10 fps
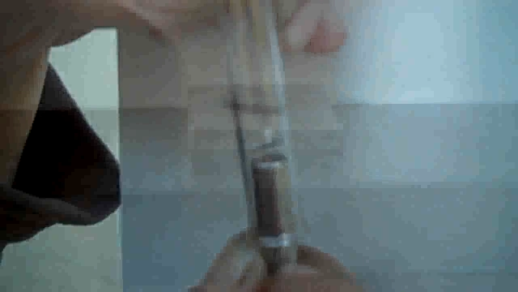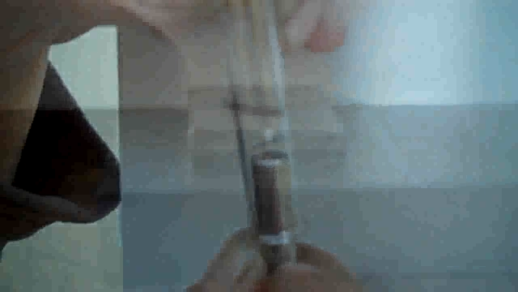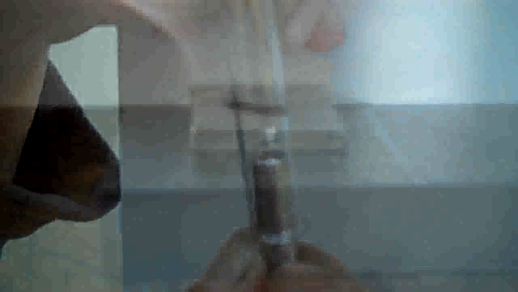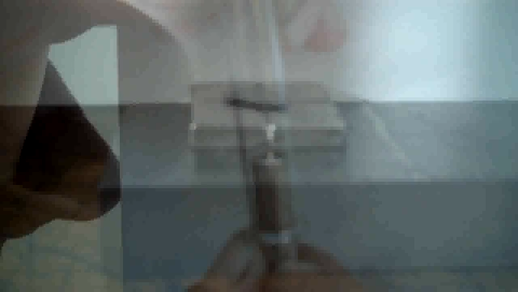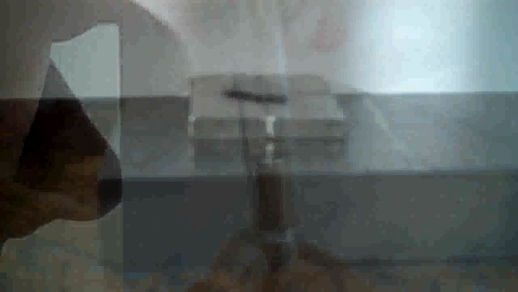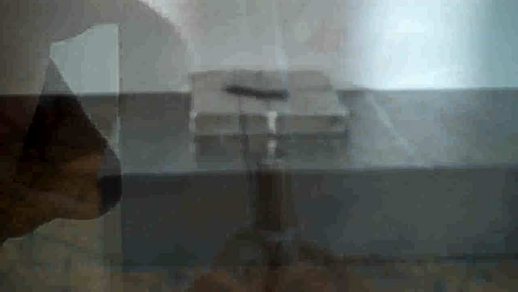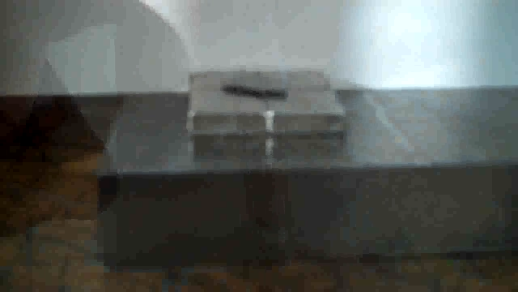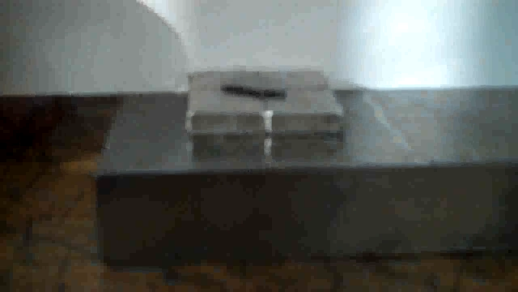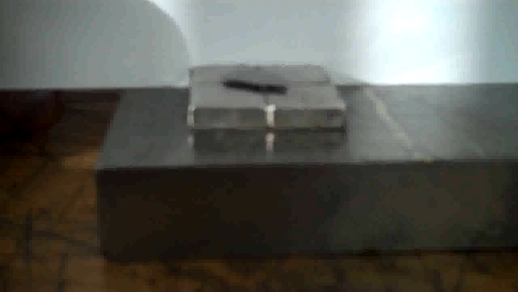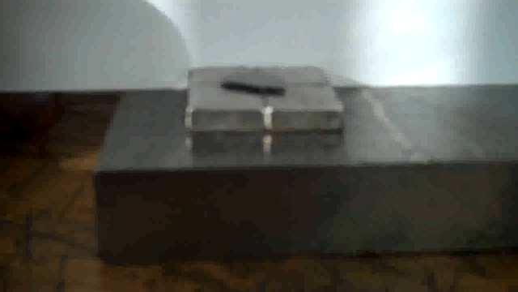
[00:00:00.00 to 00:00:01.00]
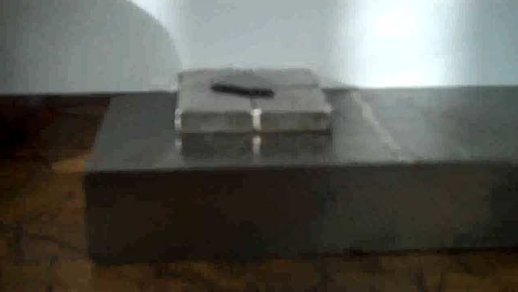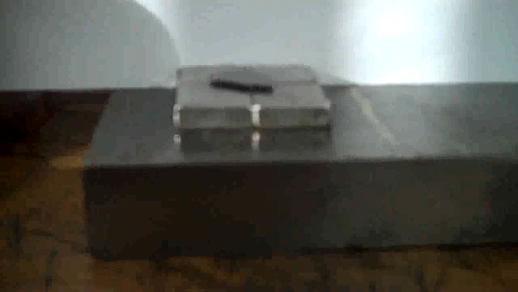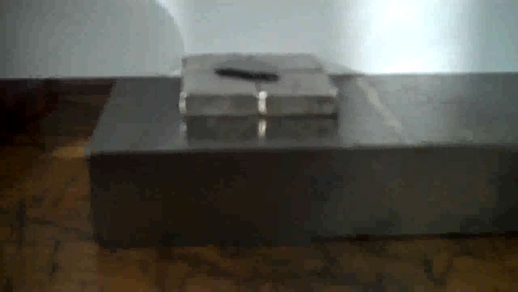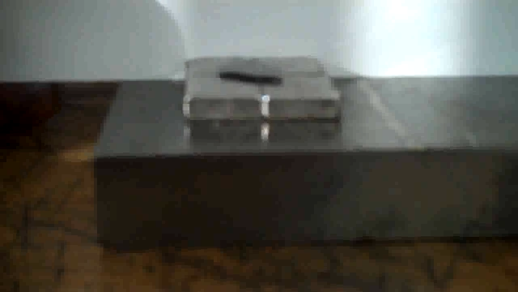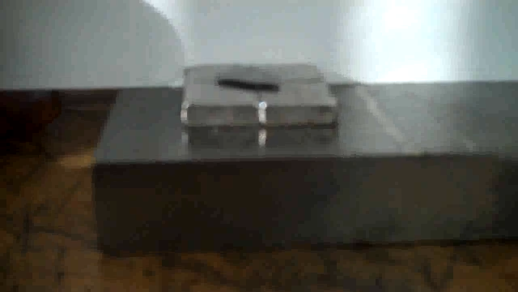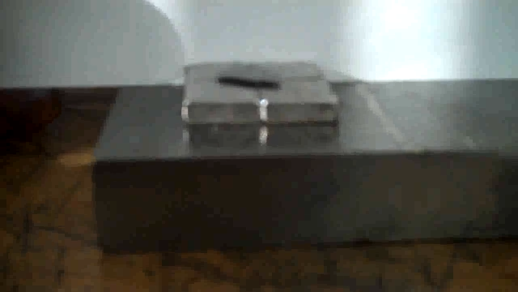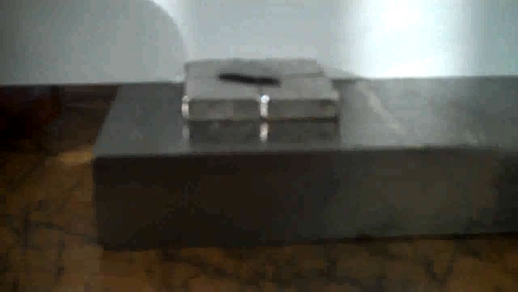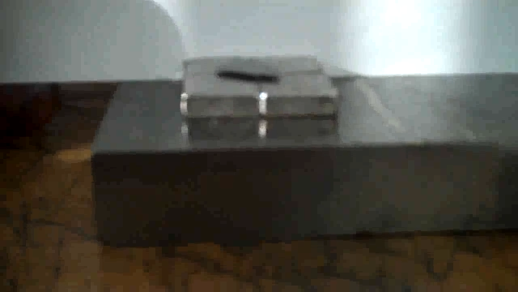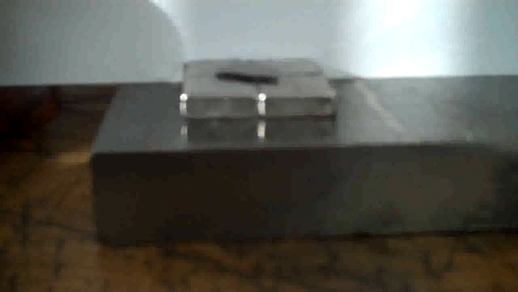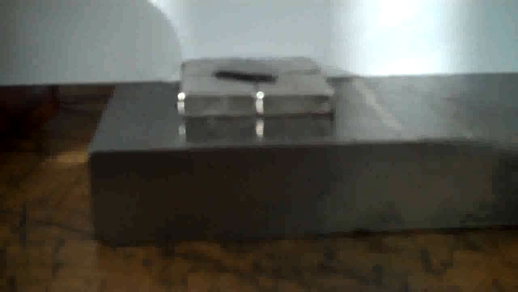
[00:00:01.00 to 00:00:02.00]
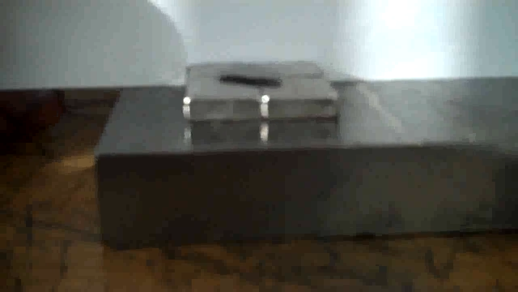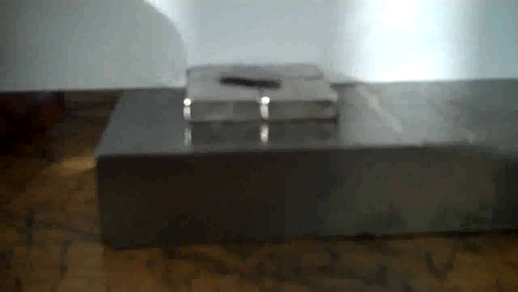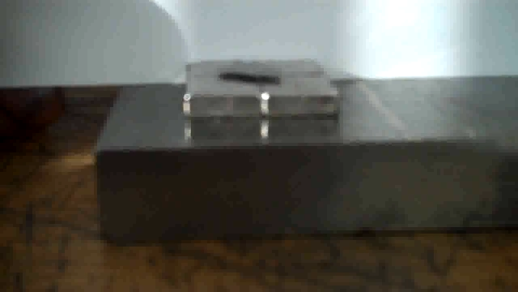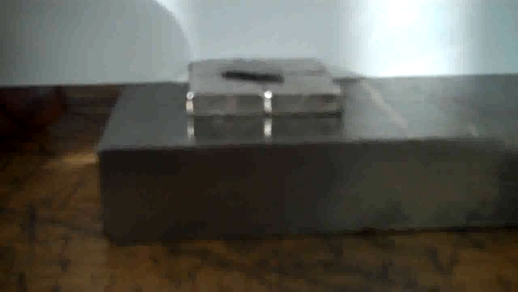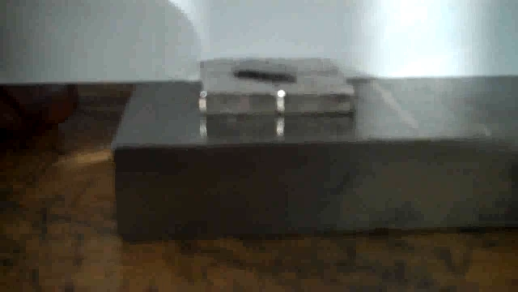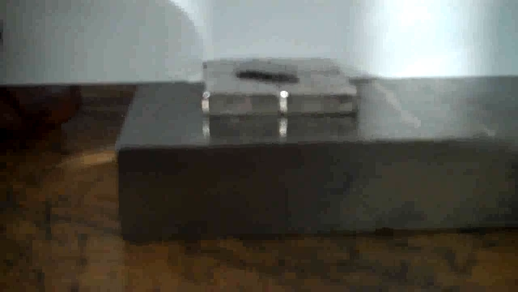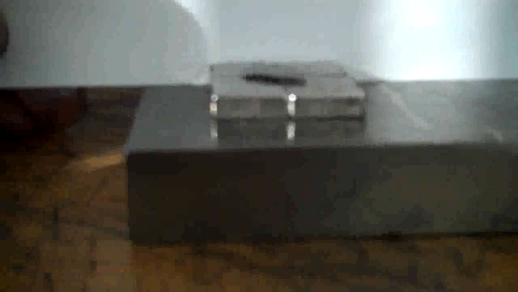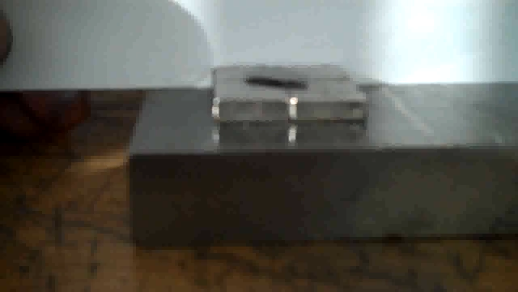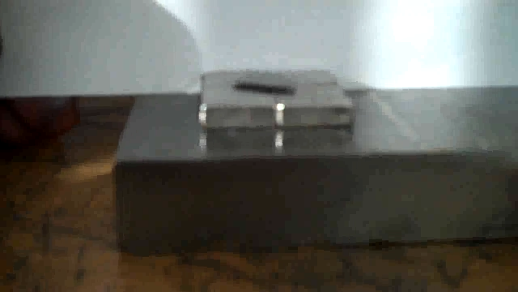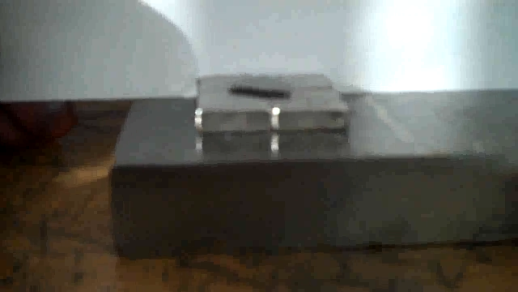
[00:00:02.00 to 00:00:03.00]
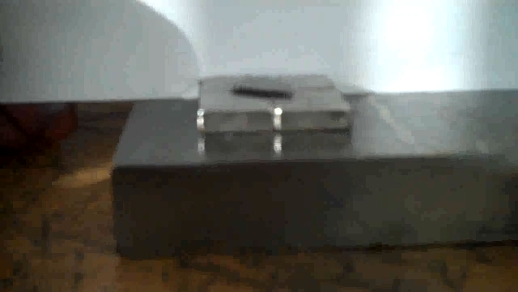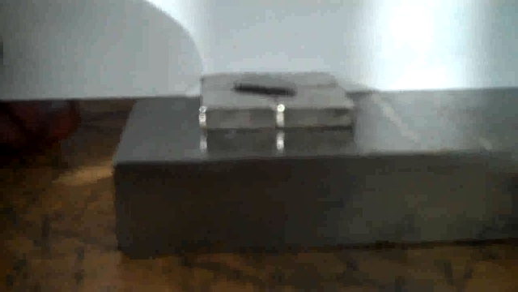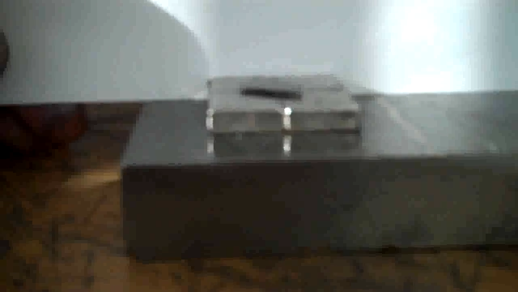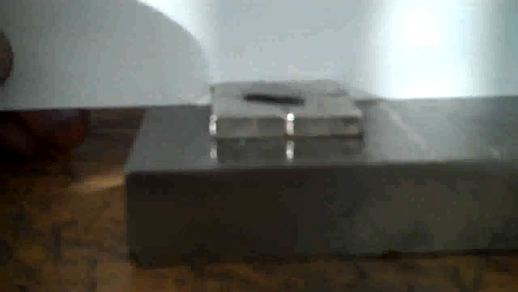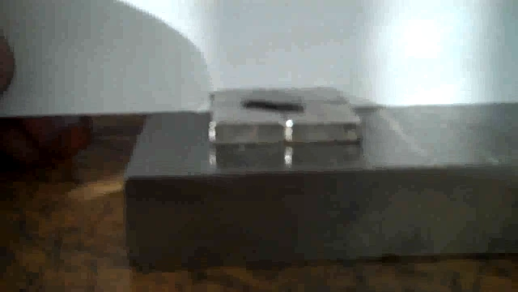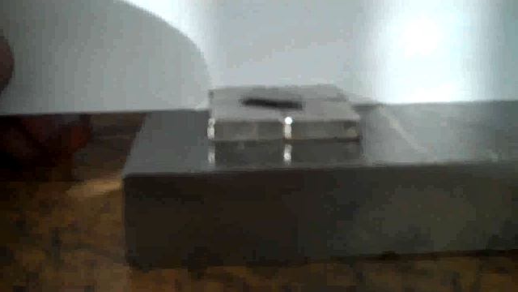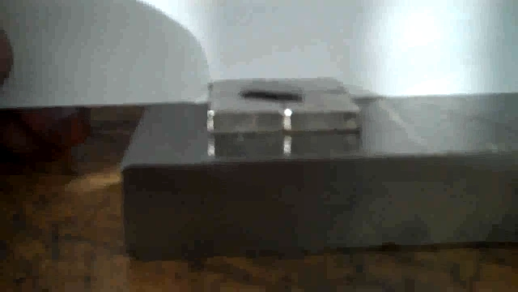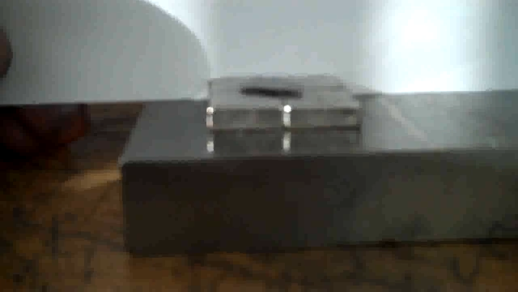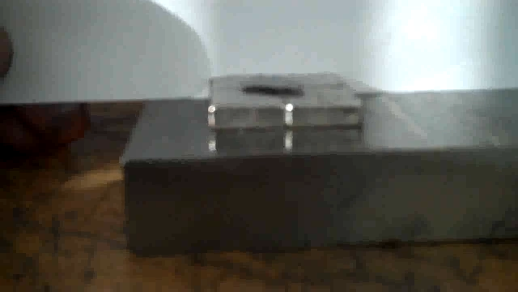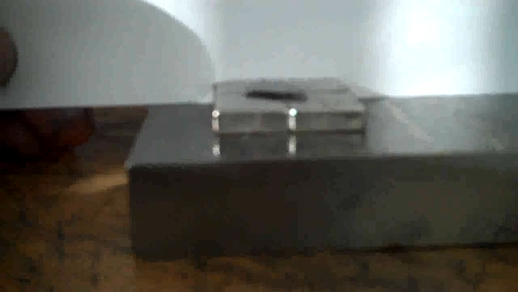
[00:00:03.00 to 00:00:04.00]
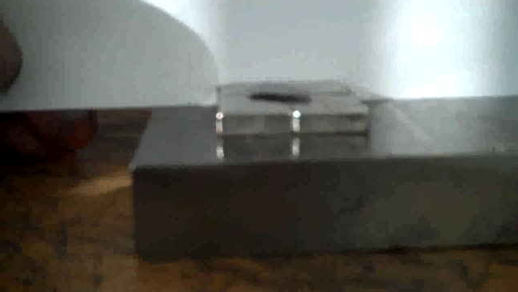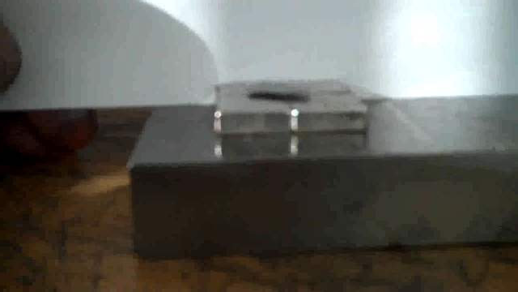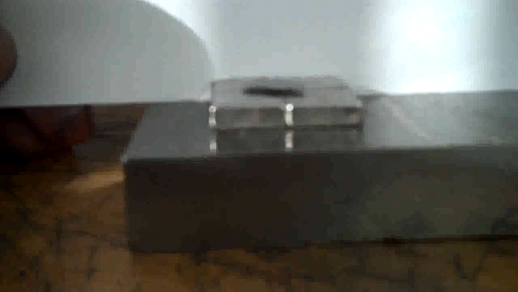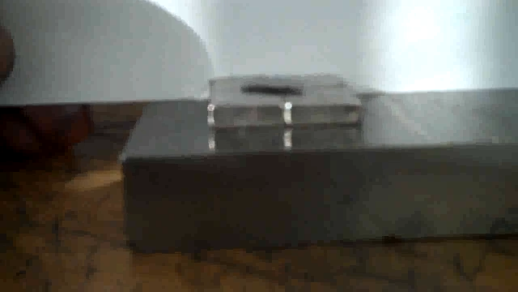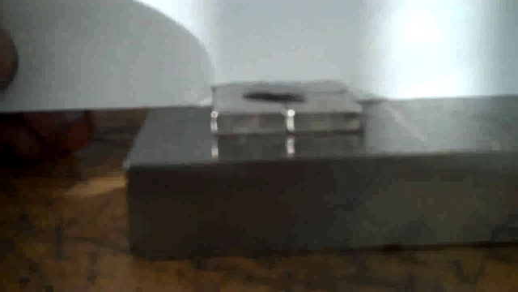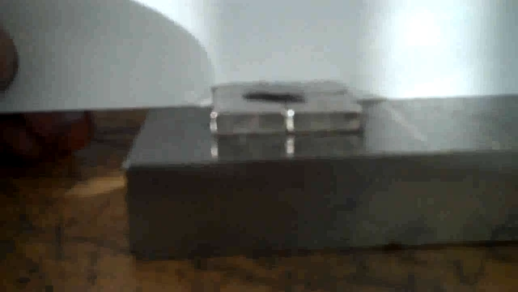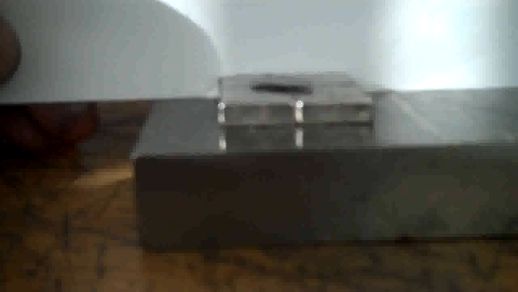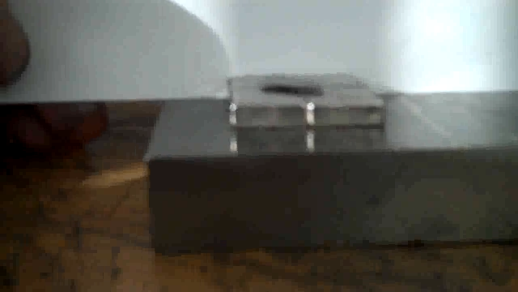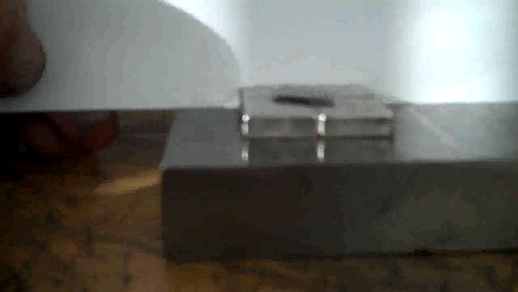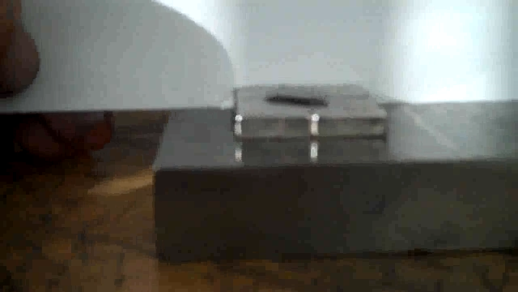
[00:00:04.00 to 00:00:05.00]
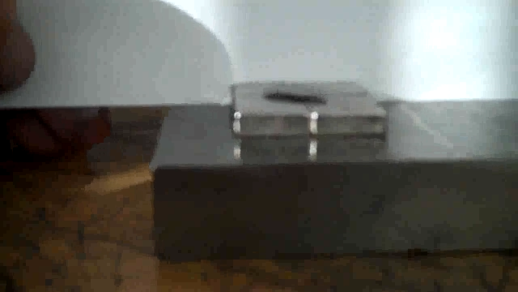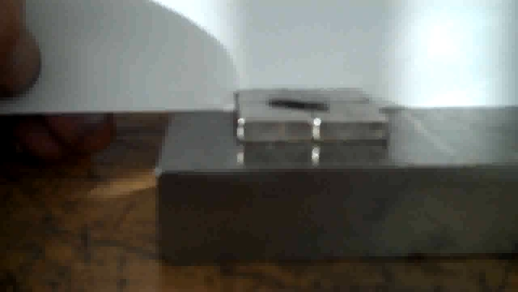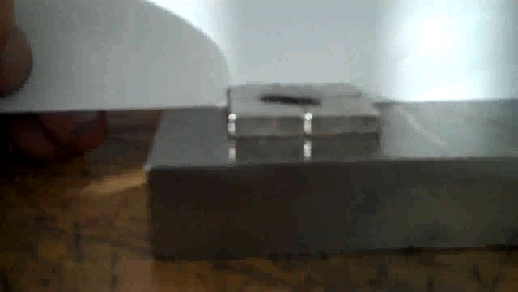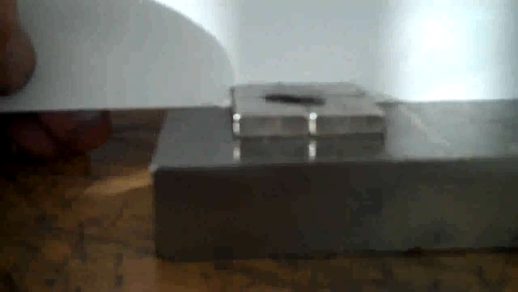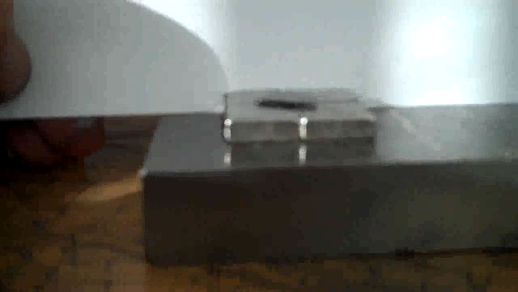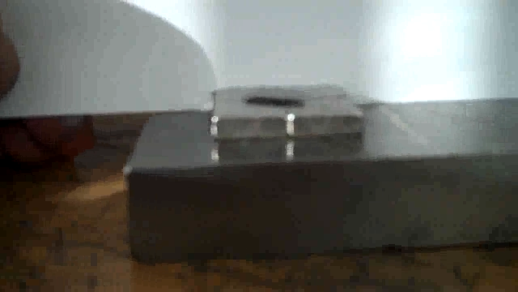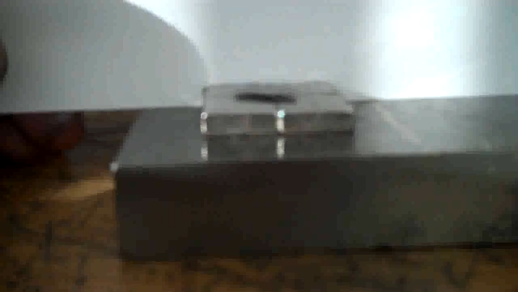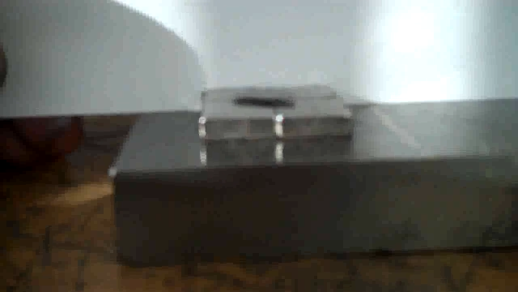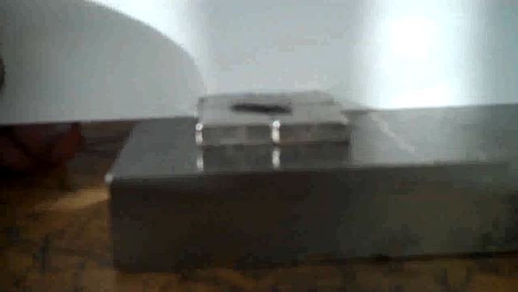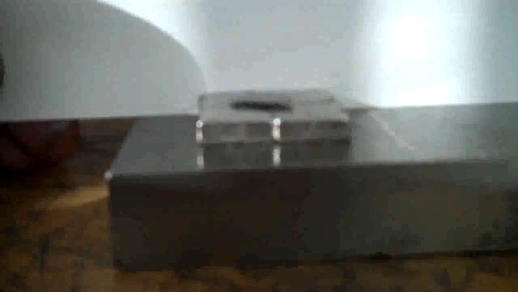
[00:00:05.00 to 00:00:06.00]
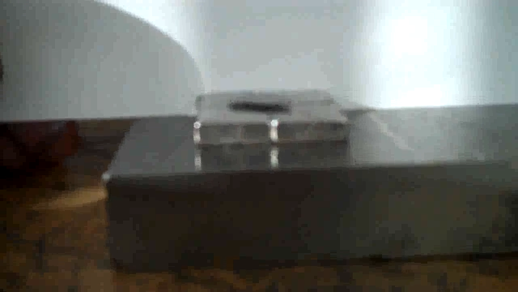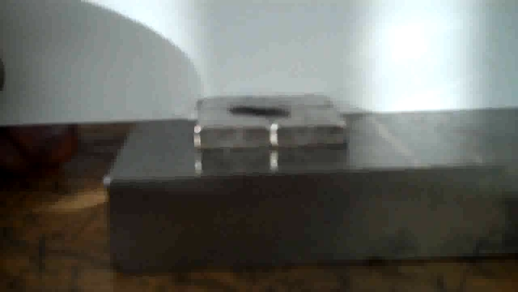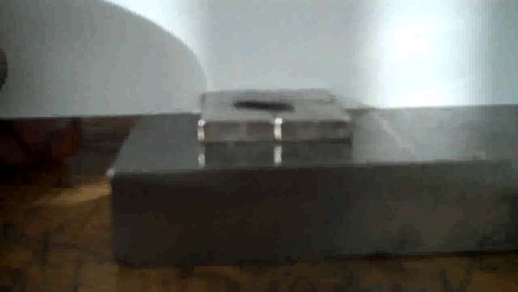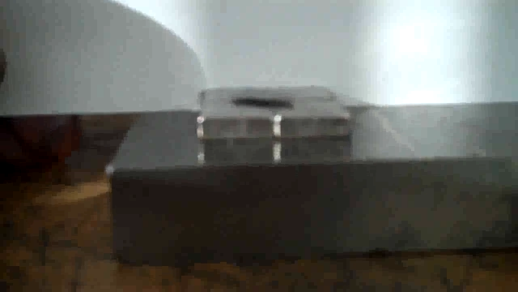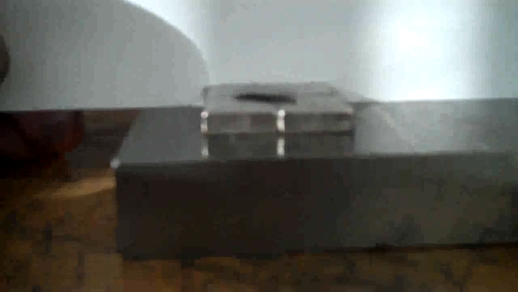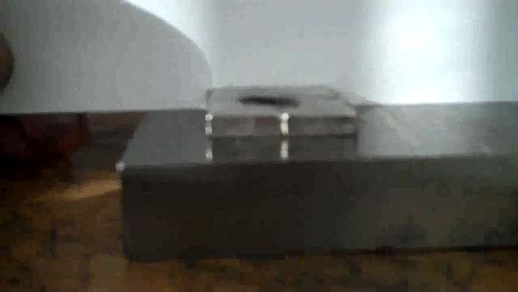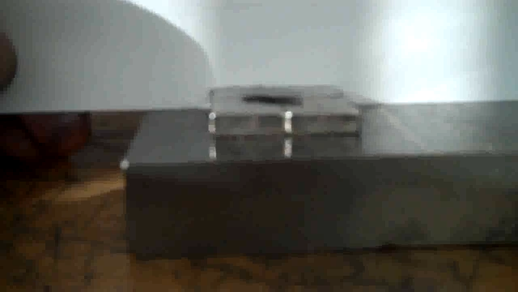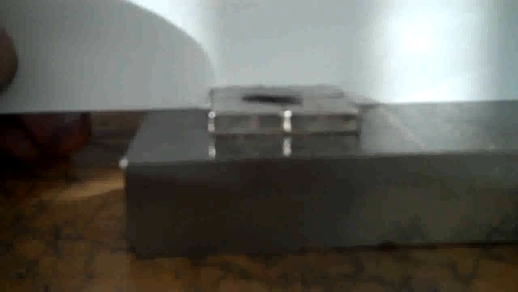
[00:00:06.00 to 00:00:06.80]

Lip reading: No face is visible, so there are no lips to read.